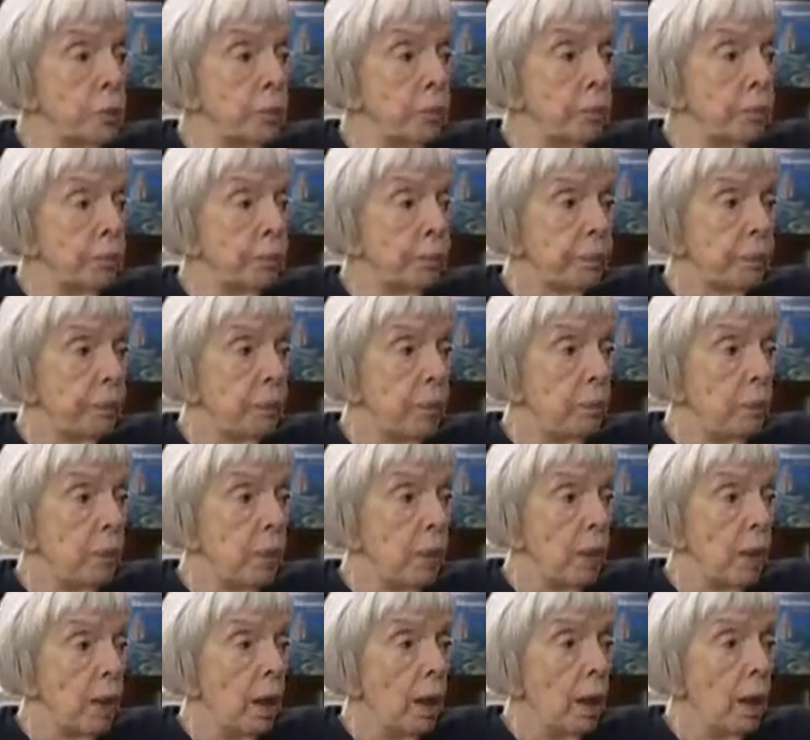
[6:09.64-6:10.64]
Still,
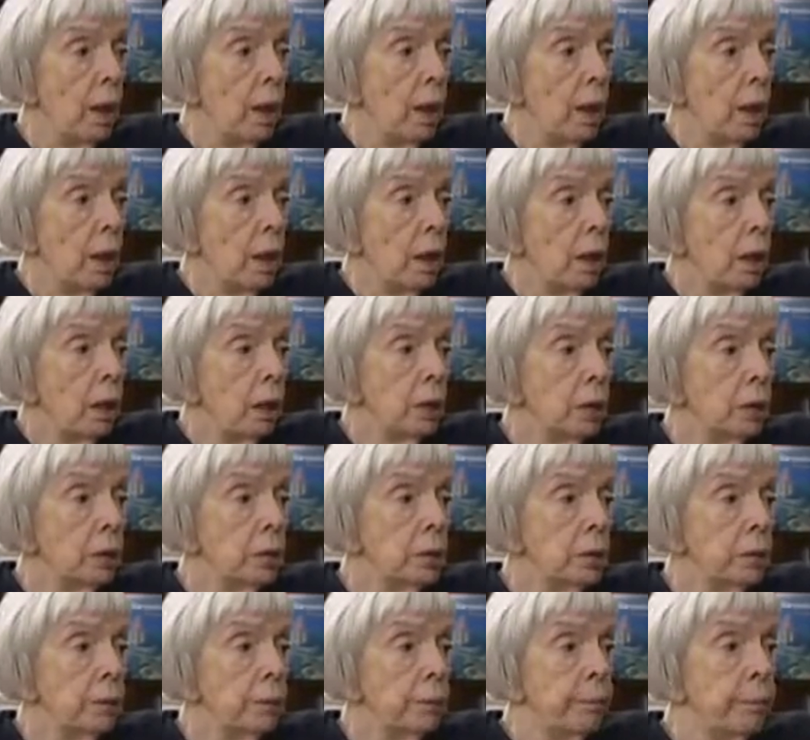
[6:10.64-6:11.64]
I do
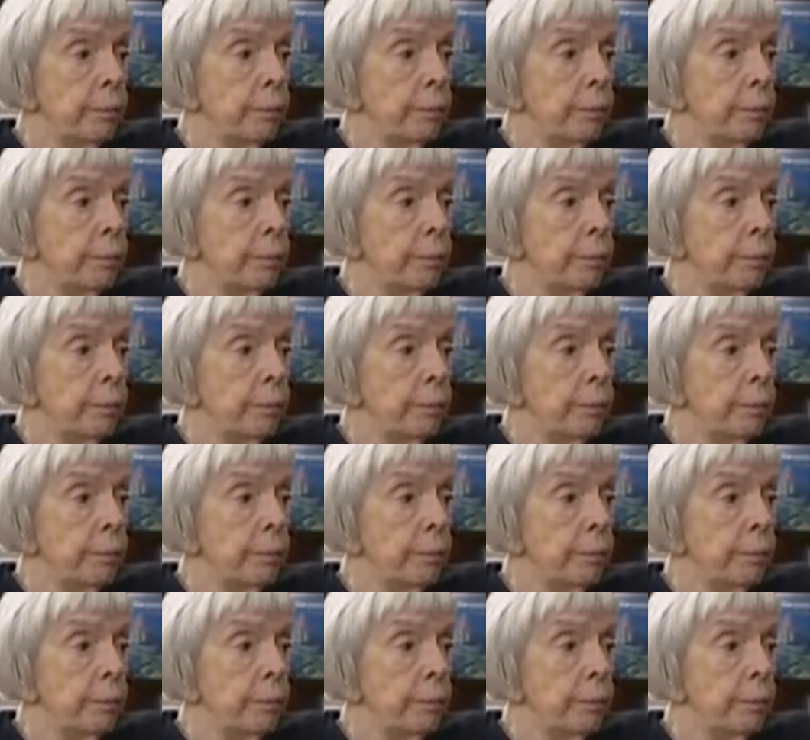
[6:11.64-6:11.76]
think